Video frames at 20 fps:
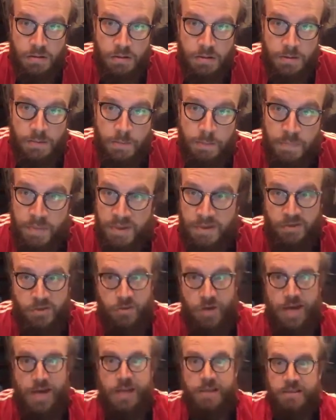But you
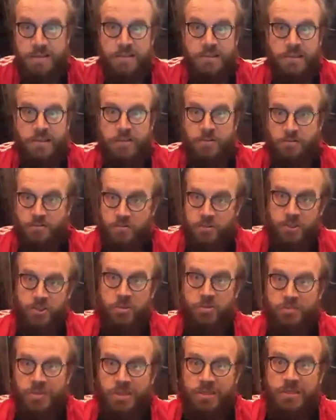had this huge
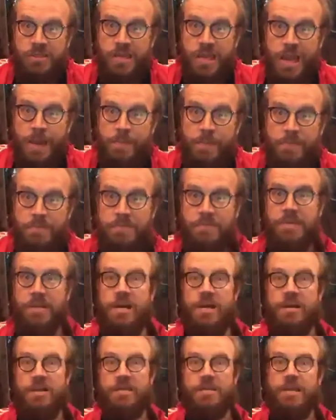human capital
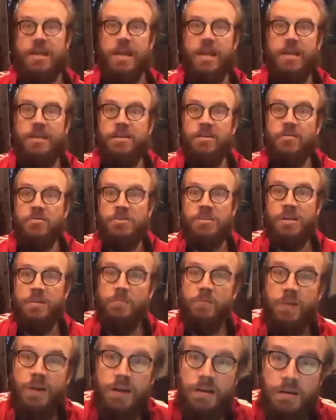stock that had to go
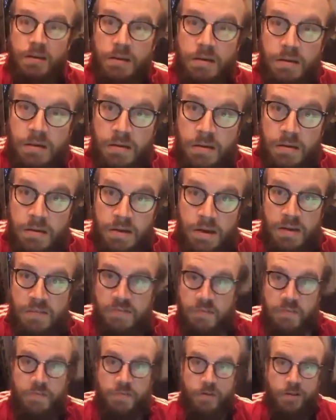somewhere, and if you
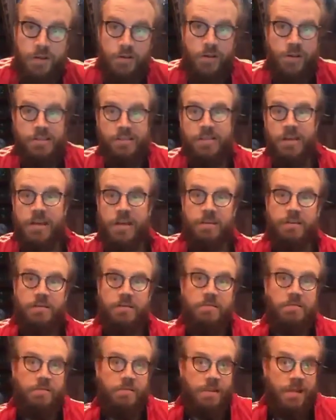foreclose that
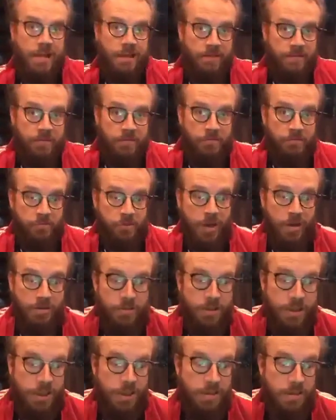if you draw
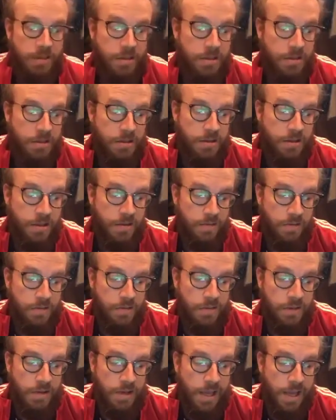
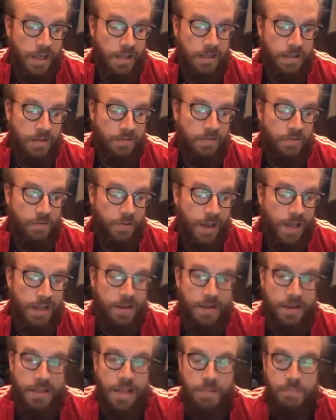if you end
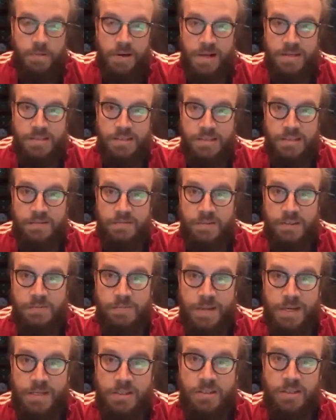that process of expansion,